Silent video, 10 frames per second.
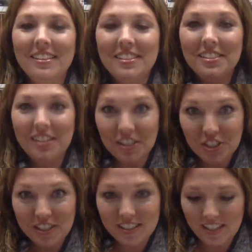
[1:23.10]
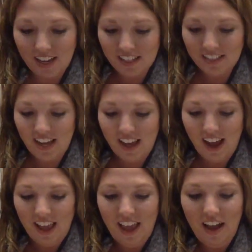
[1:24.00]
Such an exciting day.
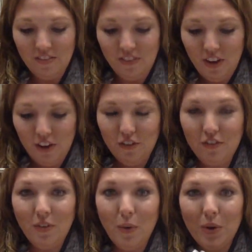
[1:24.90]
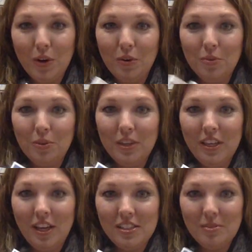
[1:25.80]
I have four
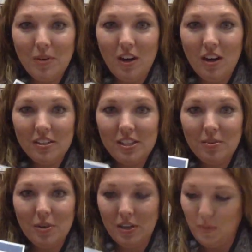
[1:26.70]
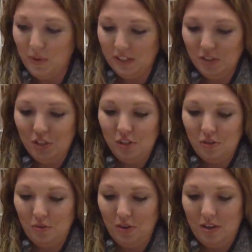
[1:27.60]
really awesome cards that we're going
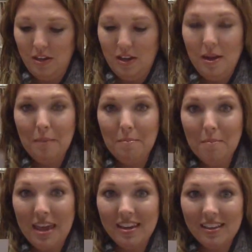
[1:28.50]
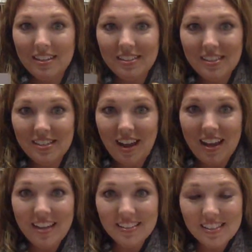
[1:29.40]
to make
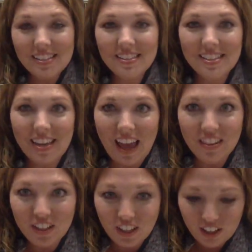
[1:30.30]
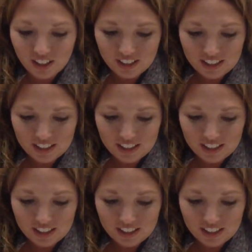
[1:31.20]
tonight together.